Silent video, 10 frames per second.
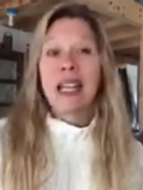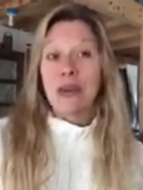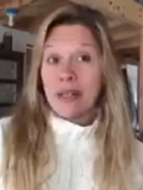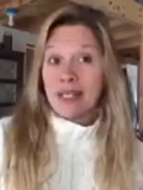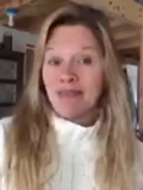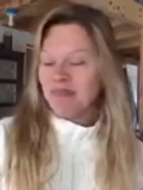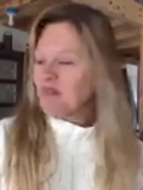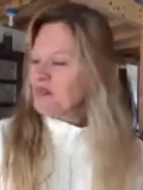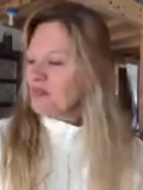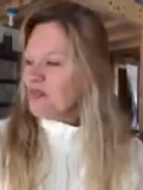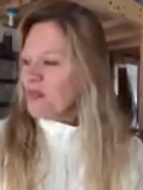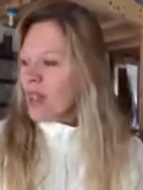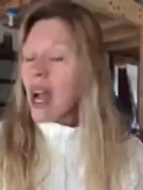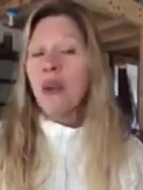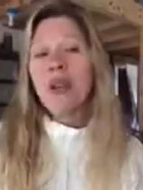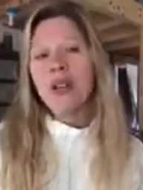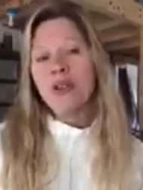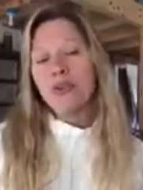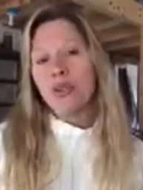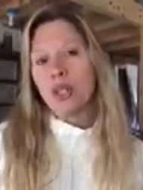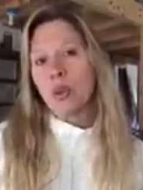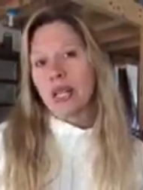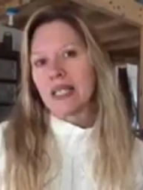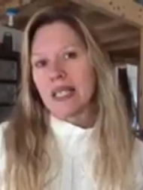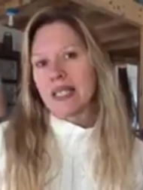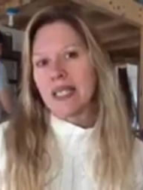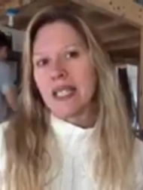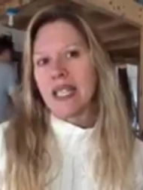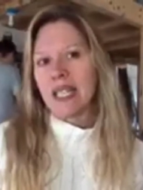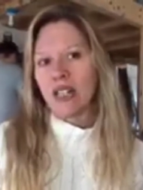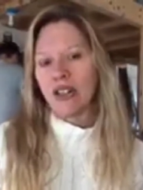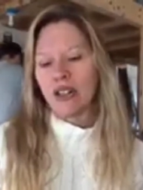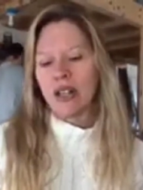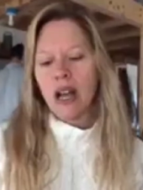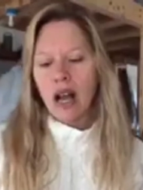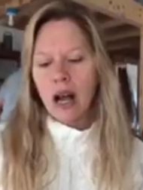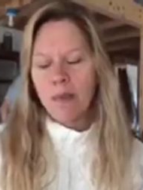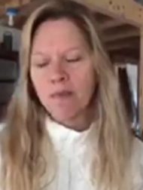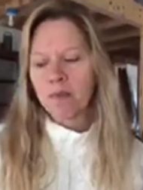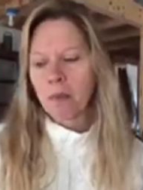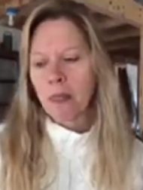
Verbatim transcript: anyway, I want to real quick list here um,